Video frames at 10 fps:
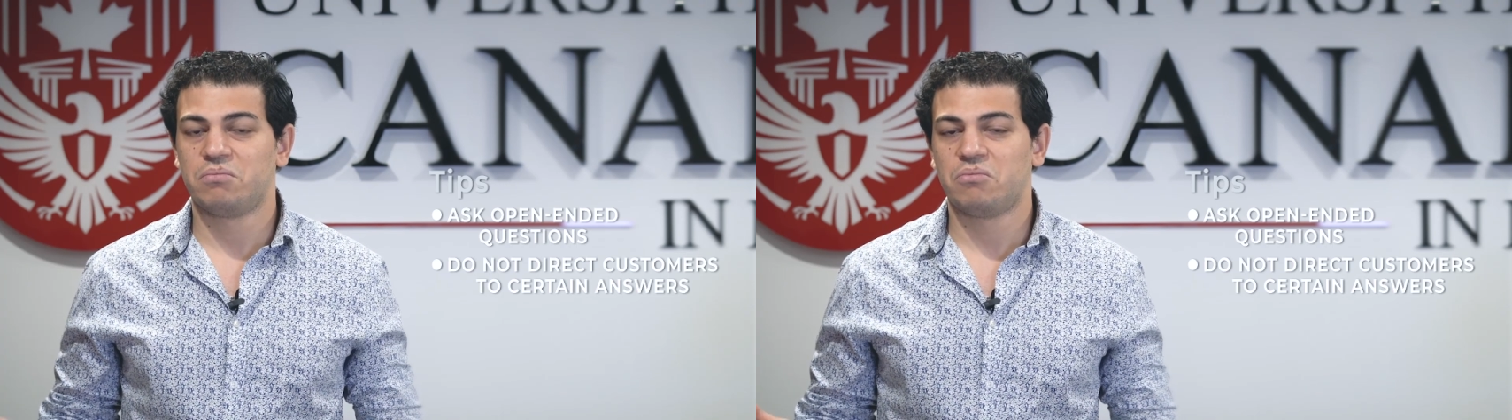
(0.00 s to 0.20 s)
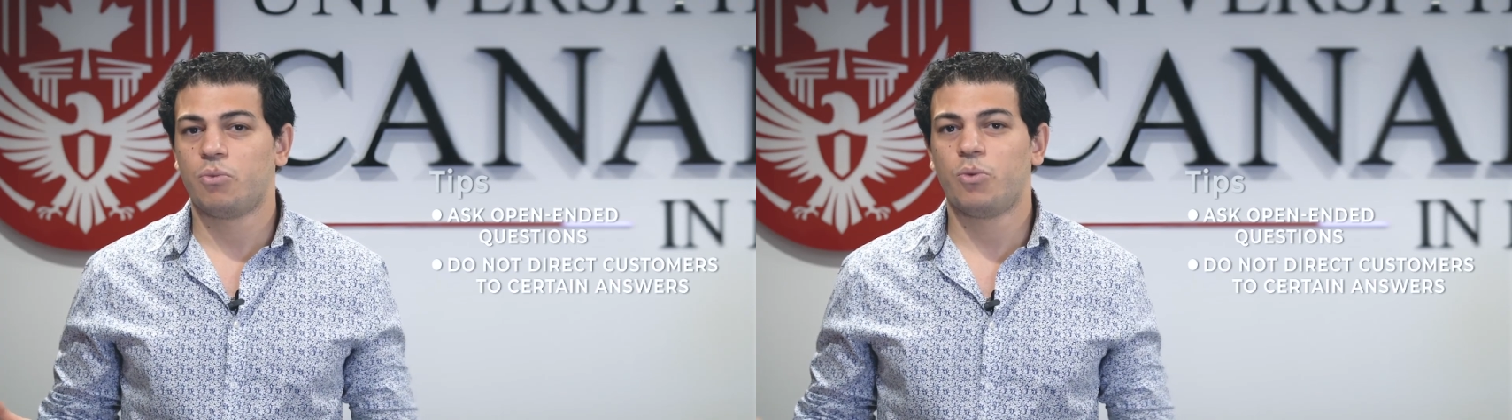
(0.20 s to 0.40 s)

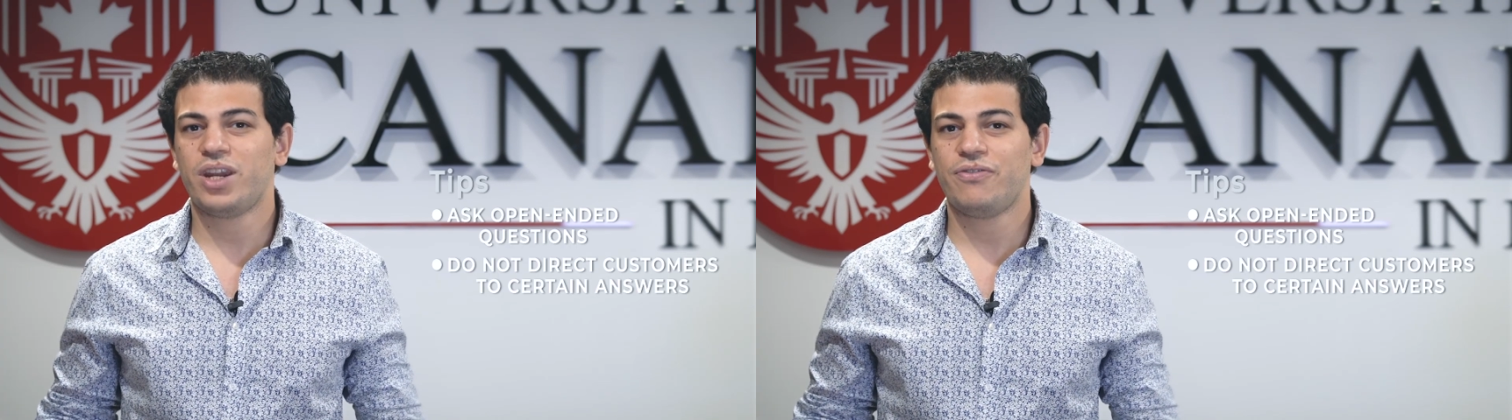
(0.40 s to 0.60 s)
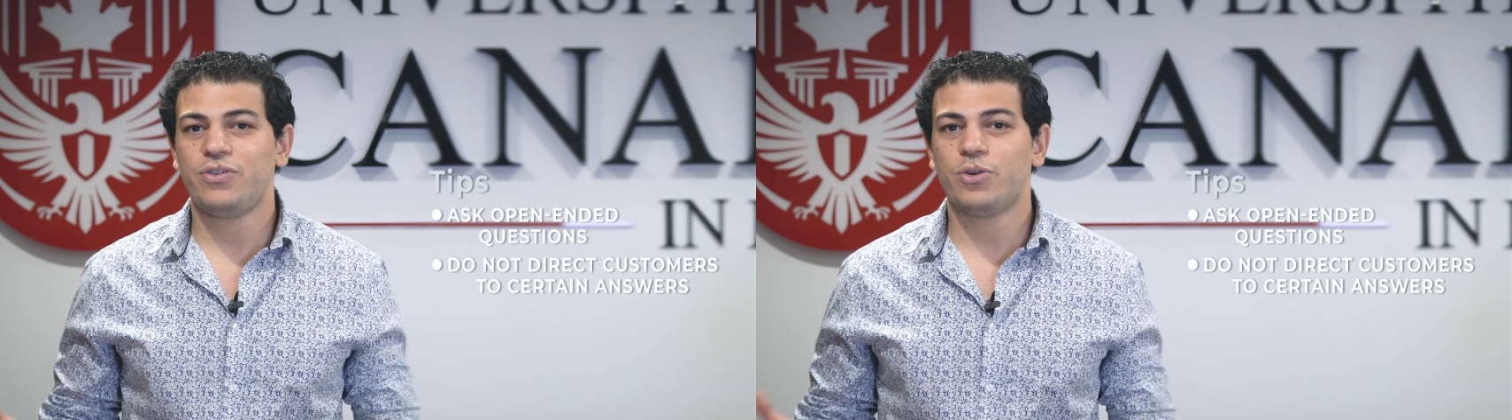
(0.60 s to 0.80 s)
What
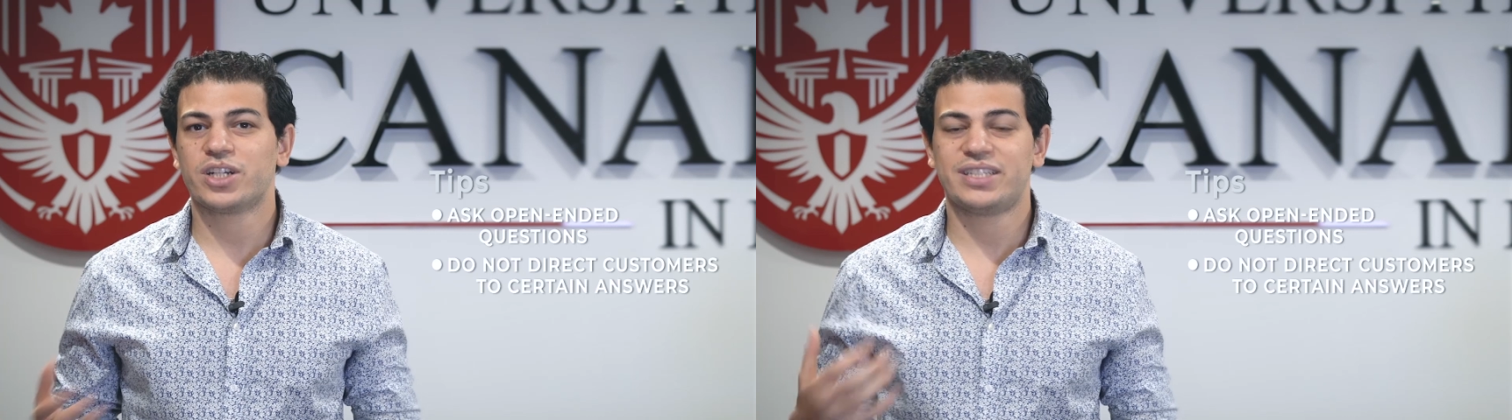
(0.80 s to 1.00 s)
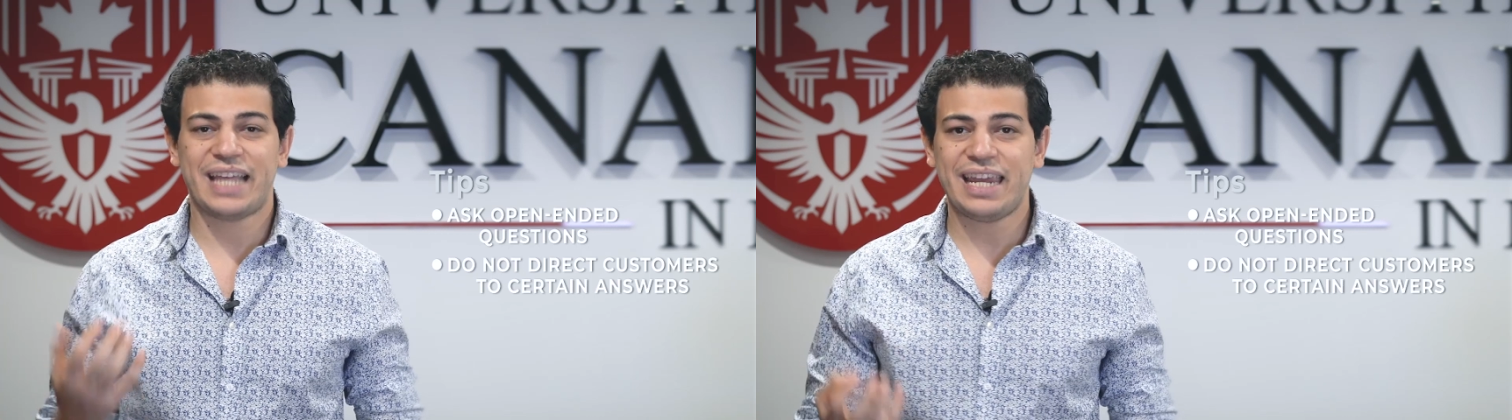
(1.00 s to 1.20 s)
if you are
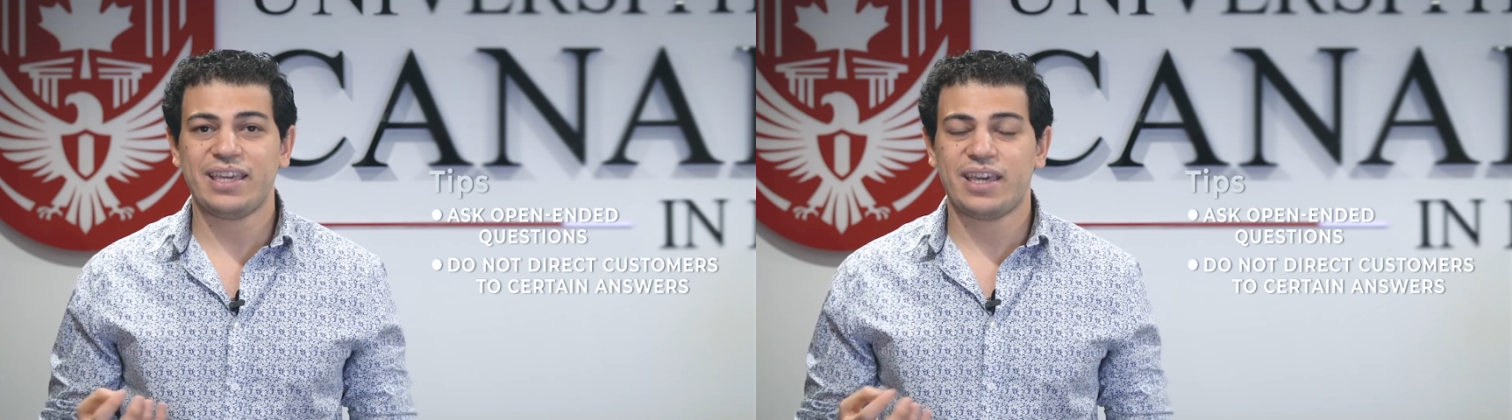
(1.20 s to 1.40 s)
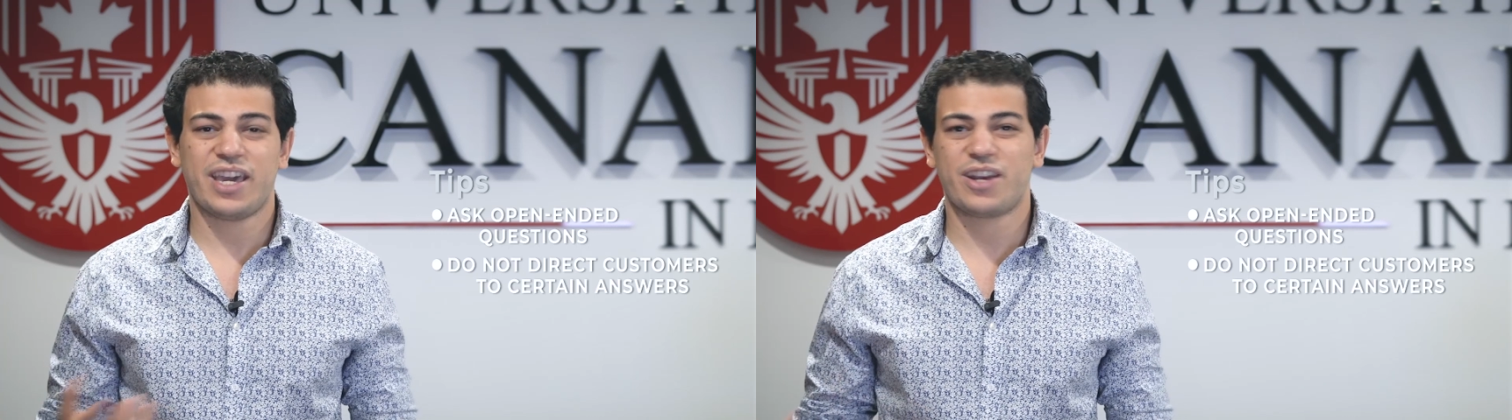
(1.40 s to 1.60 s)

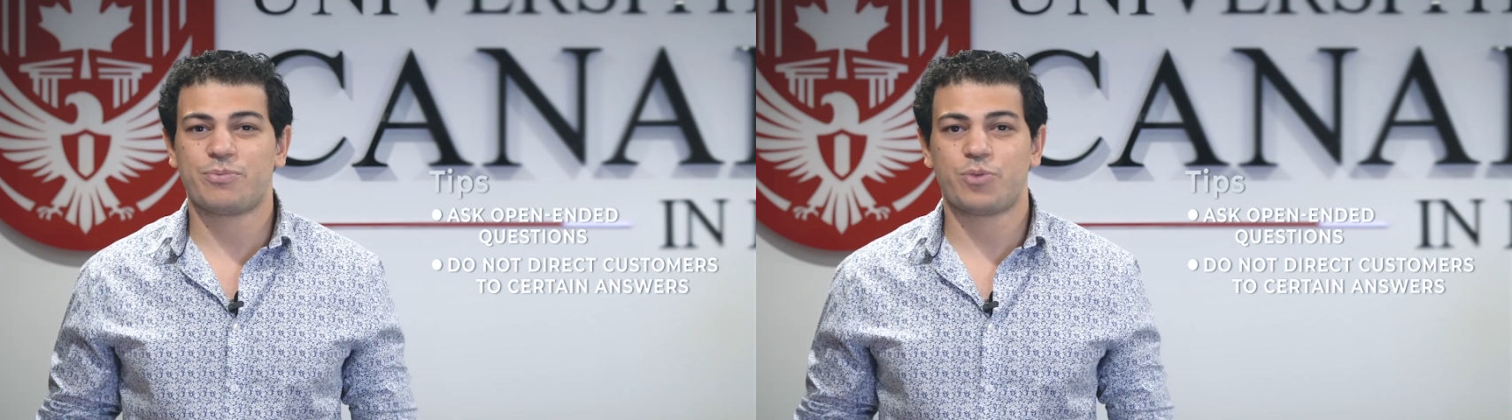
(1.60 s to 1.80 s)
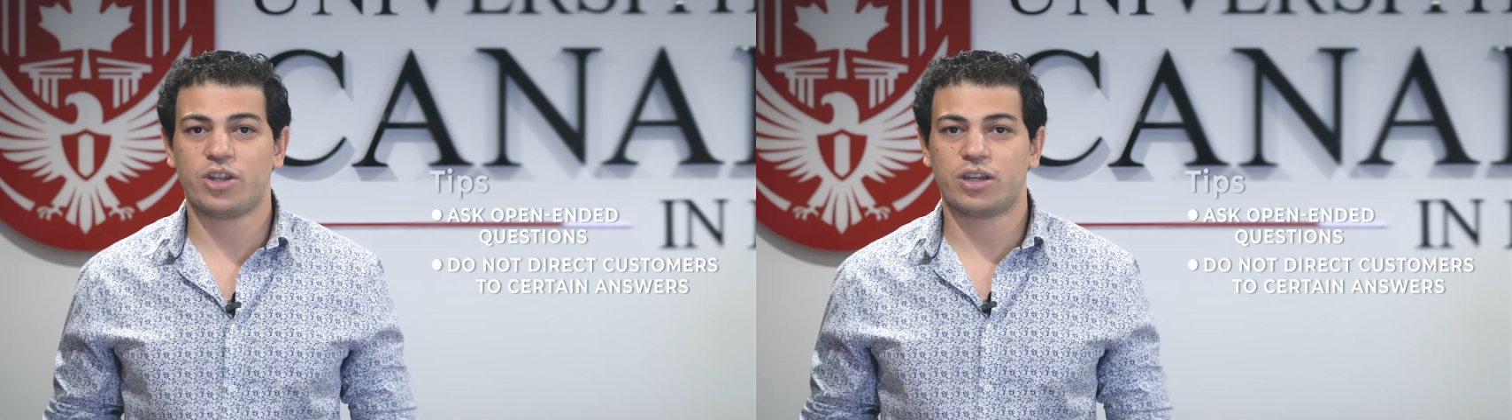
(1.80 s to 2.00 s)
selling a hair
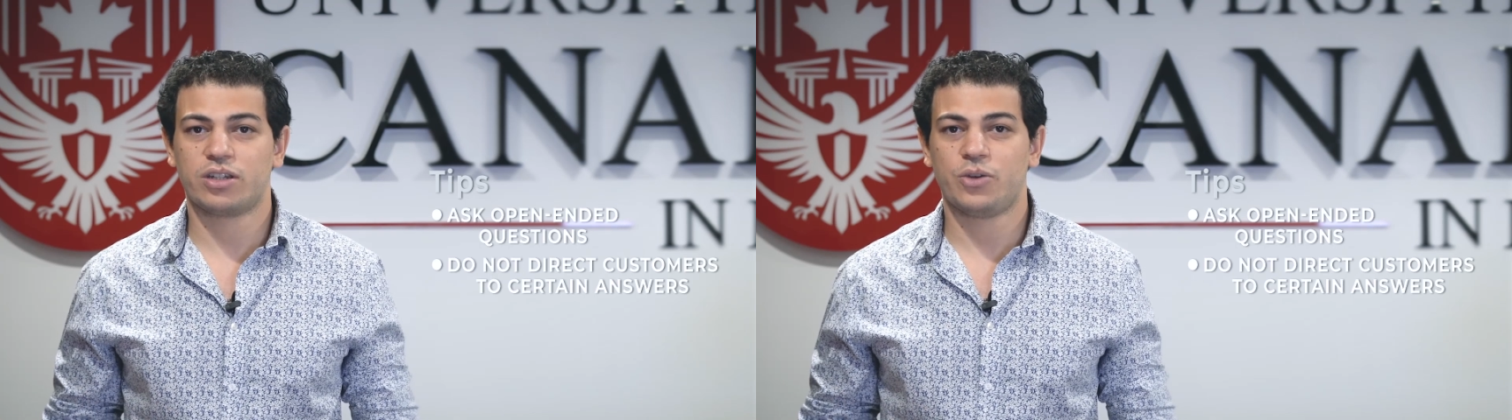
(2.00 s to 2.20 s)
product?